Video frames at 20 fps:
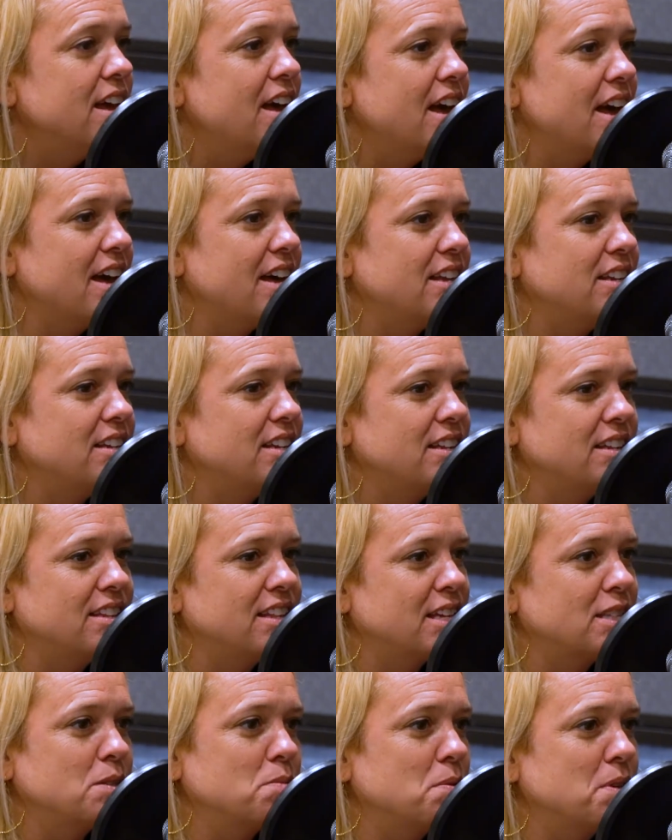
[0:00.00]
And
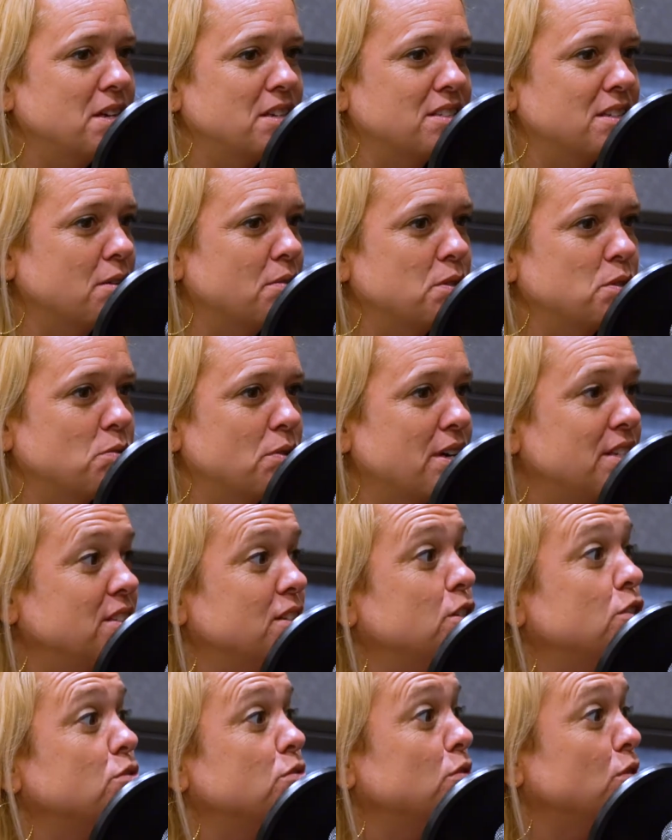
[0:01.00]
that's because I was
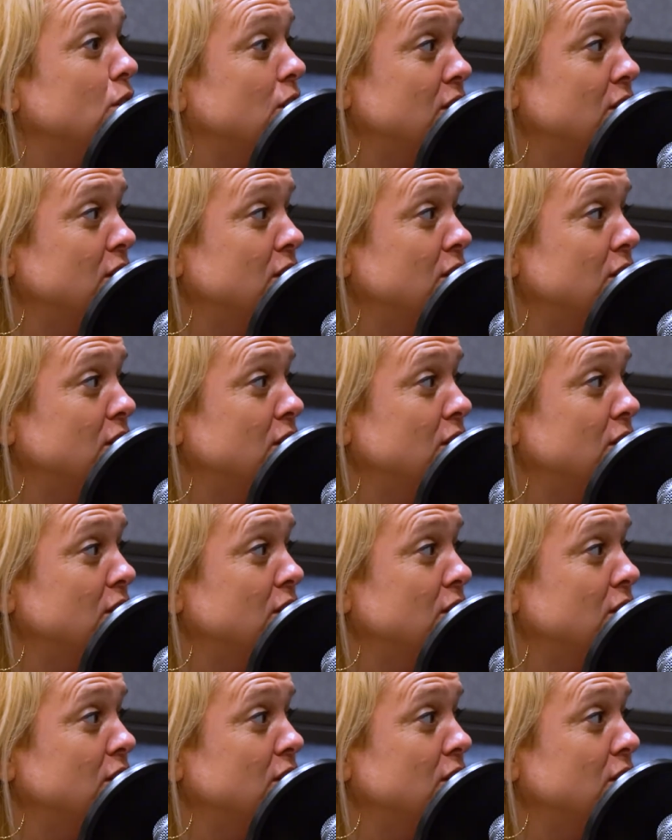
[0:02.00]
raising